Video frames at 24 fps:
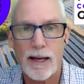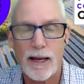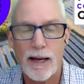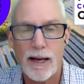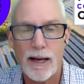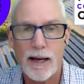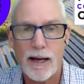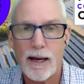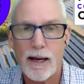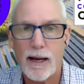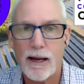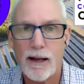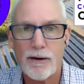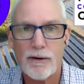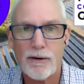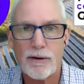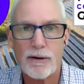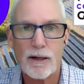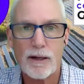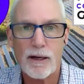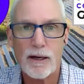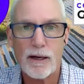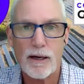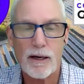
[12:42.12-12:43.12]
and
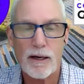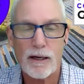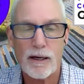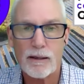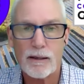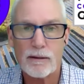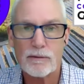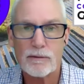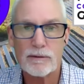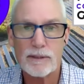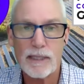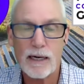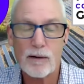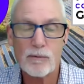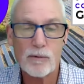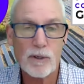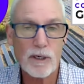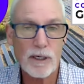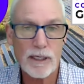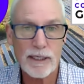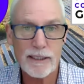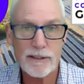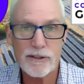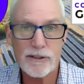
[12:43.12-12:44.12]
that
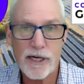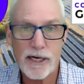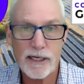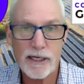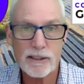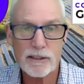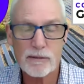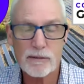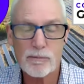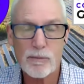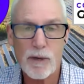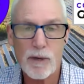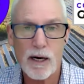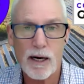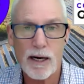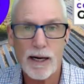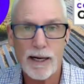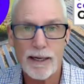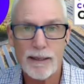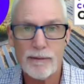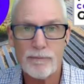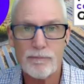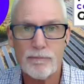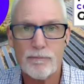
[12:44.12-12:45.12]
really changed
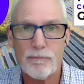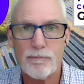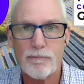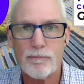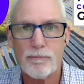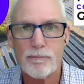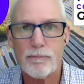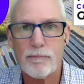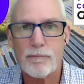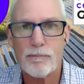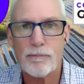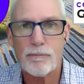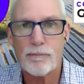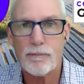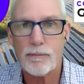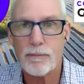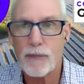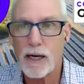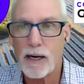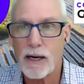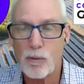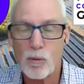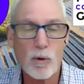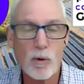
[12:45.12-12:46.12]
my
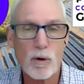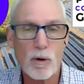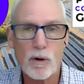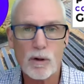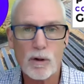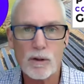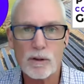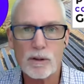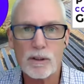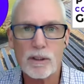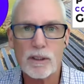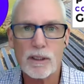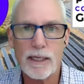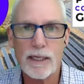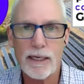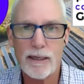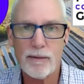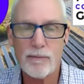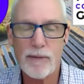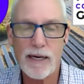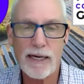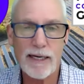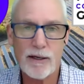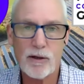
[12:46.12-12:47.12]
world
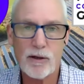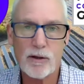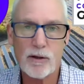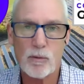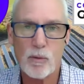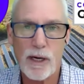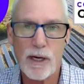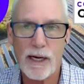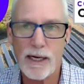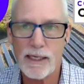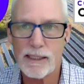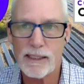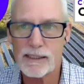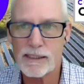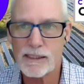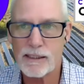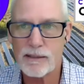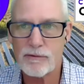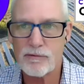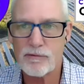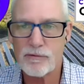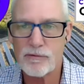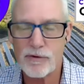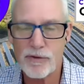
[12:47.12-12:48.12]
in many good ways.
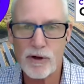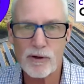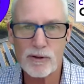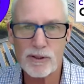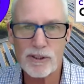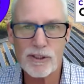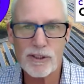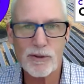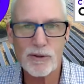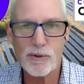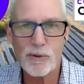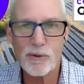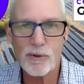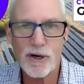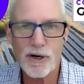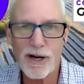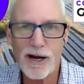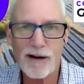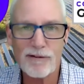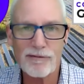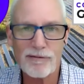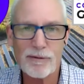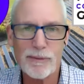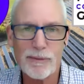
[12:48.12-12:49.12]
And for those who are
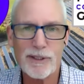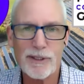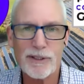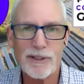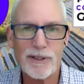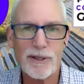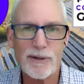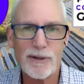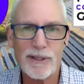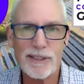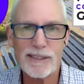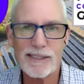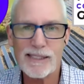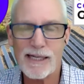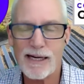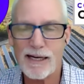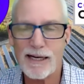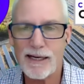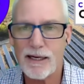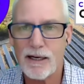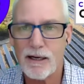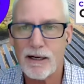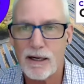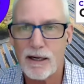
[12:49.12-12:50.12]
not familiar, it's
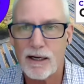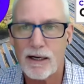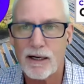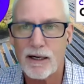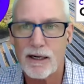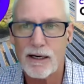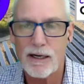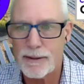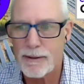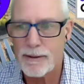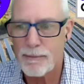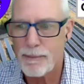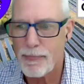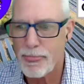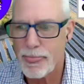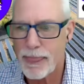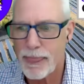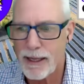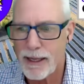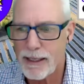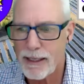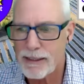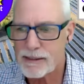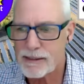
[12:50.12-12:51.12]
a
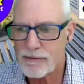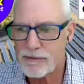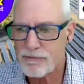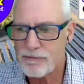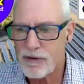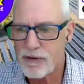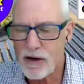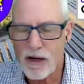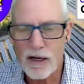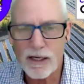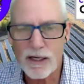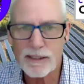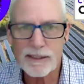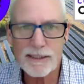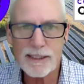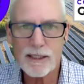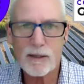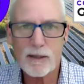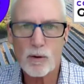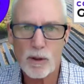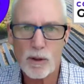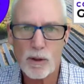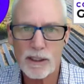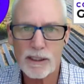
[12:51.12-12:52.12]

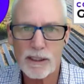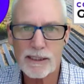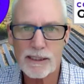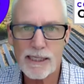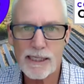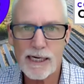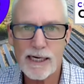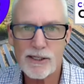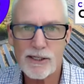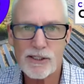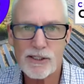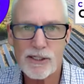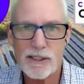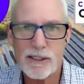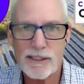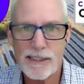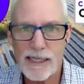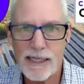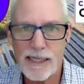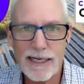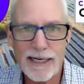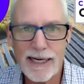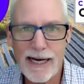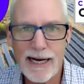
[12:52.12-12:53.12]
volunteer organization
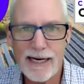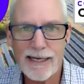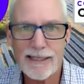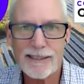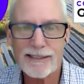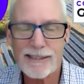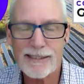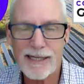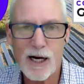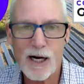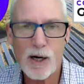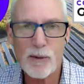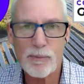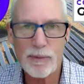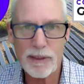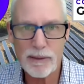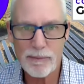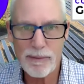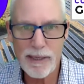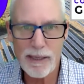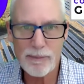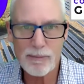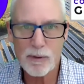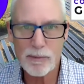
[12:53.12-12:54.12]
dedicated to helping
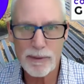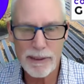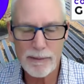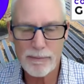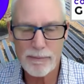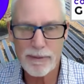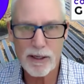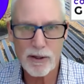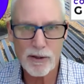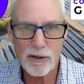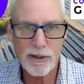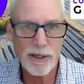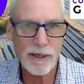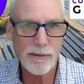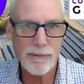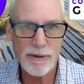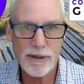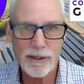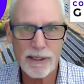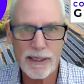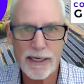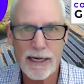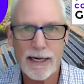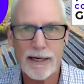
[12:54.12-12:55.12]
people be better
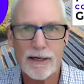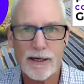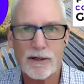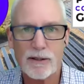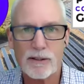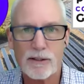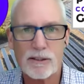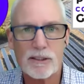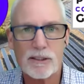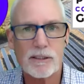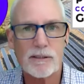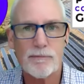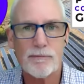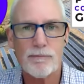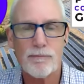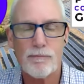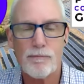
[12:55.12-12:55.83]
communicators.